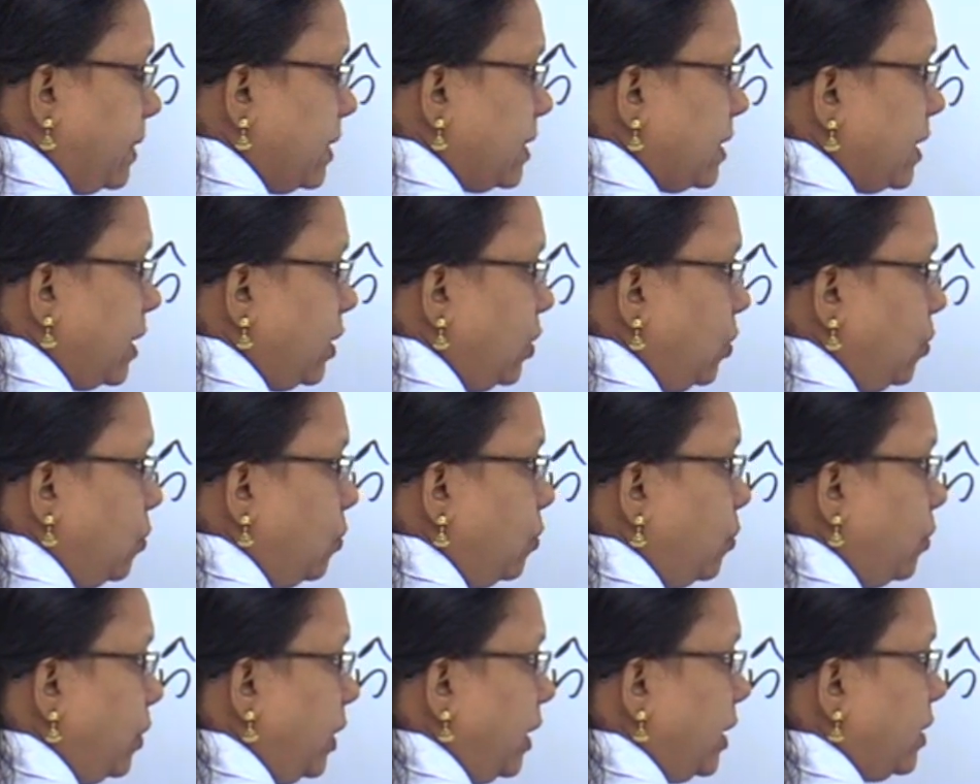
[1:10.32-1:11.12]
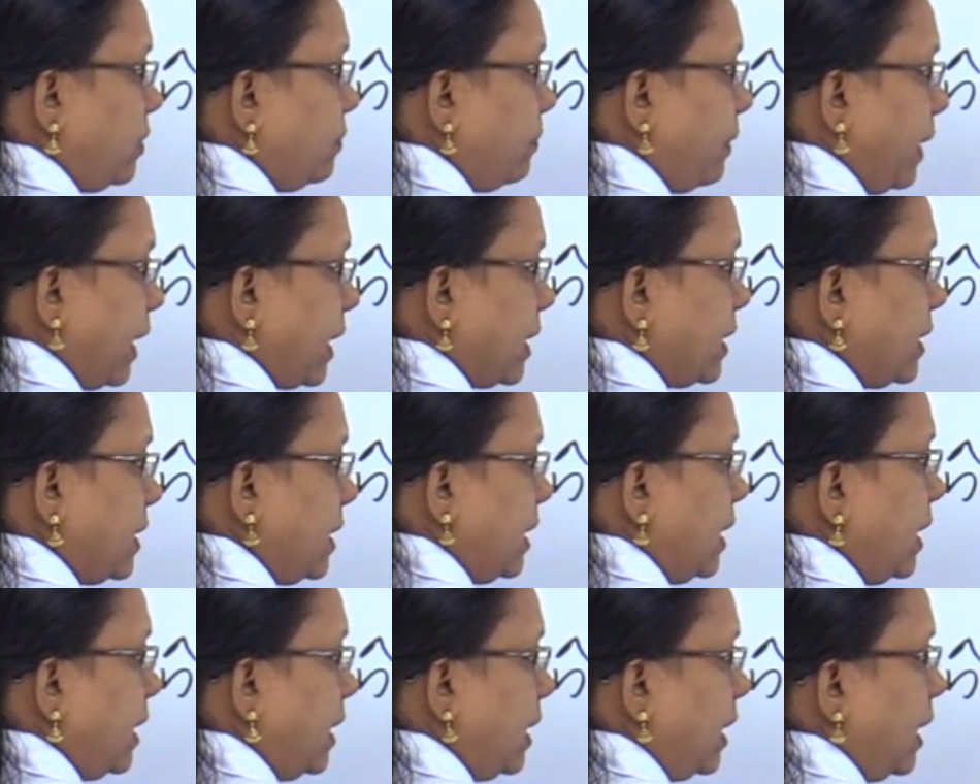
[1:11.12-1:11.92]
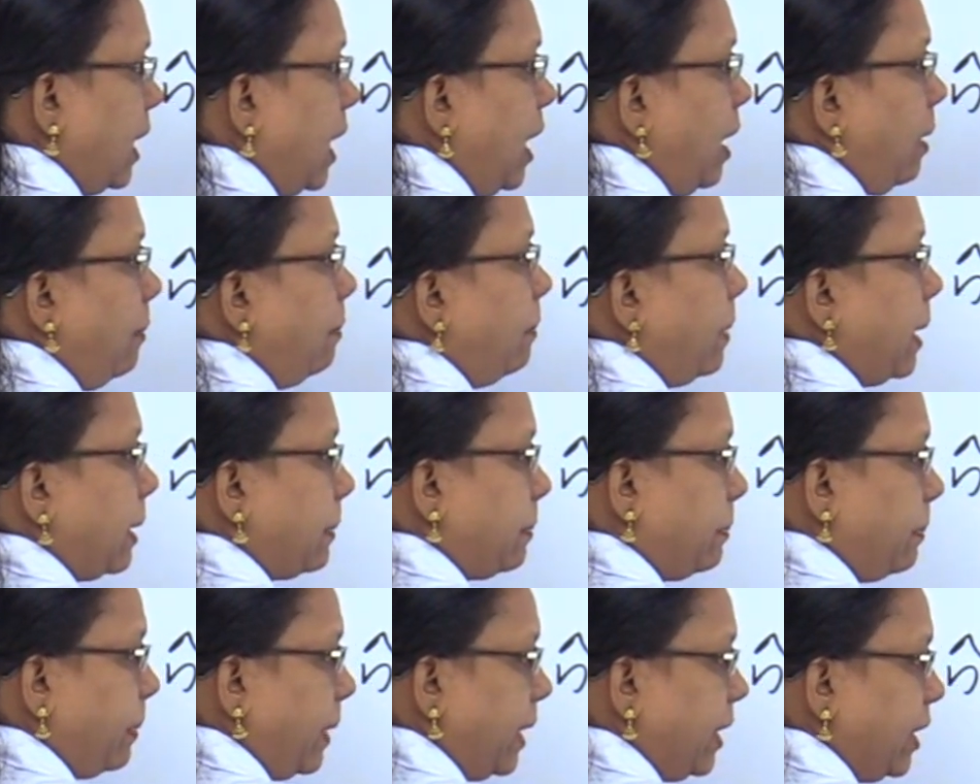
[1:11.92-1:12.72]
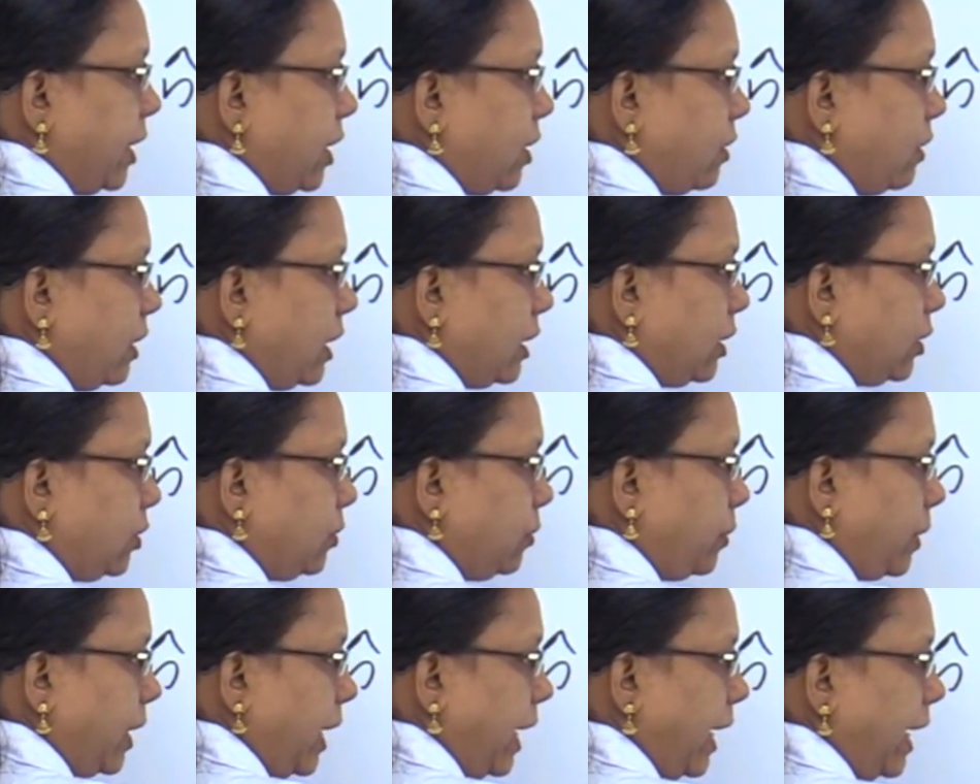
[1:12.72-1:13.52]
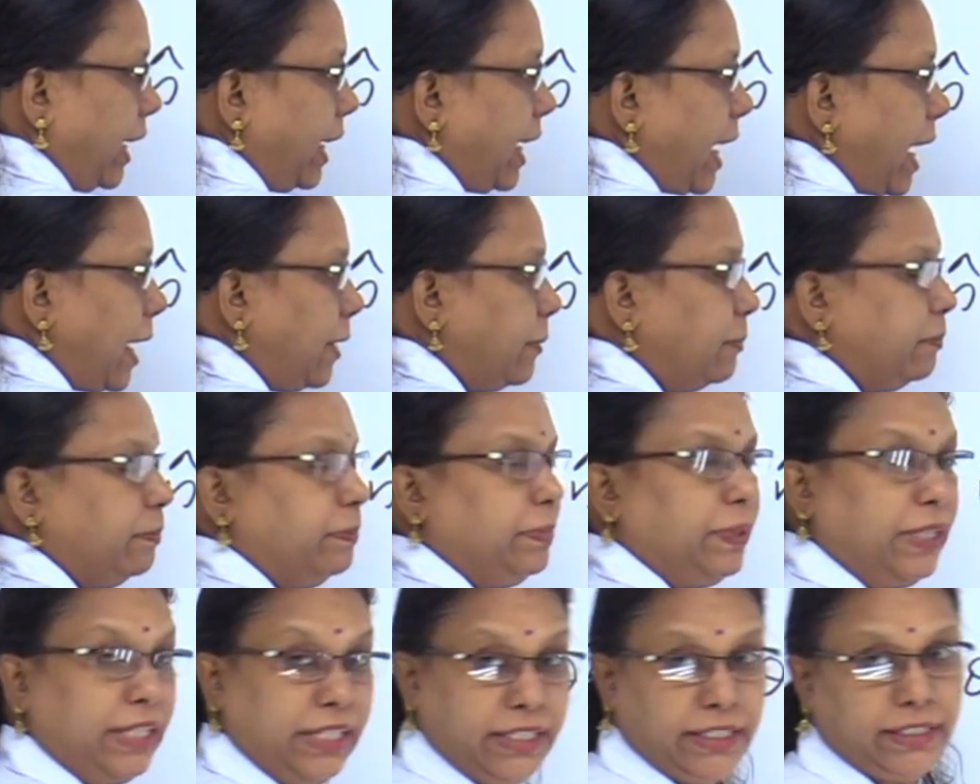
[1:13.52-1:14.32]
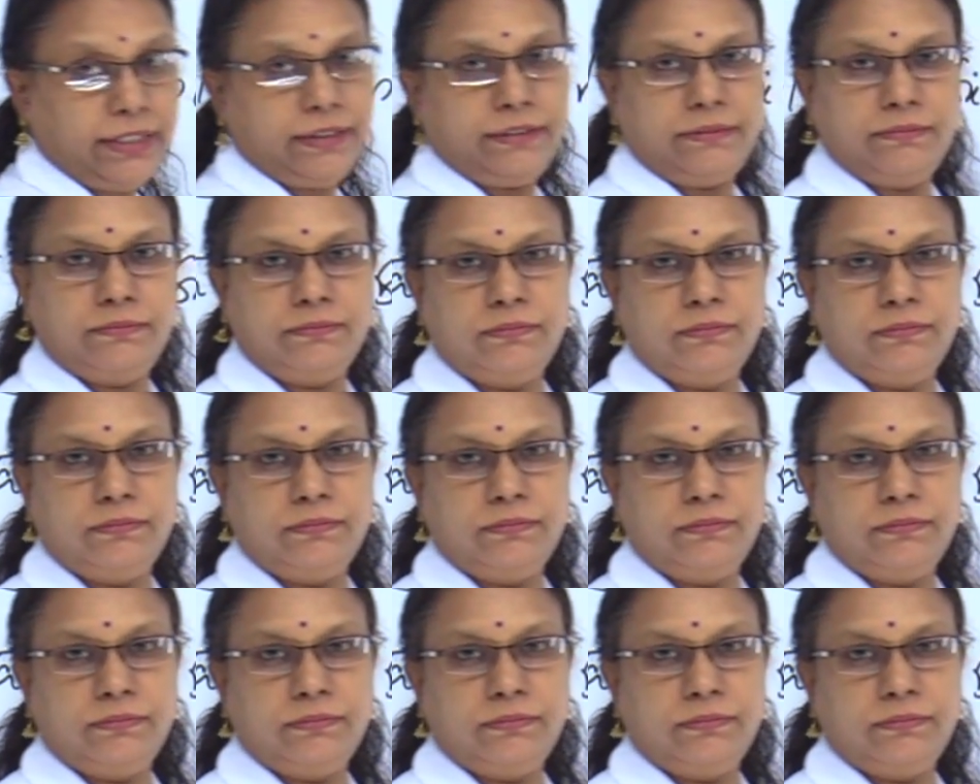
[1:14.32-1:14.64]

is the unit vector perpendicular to A and B.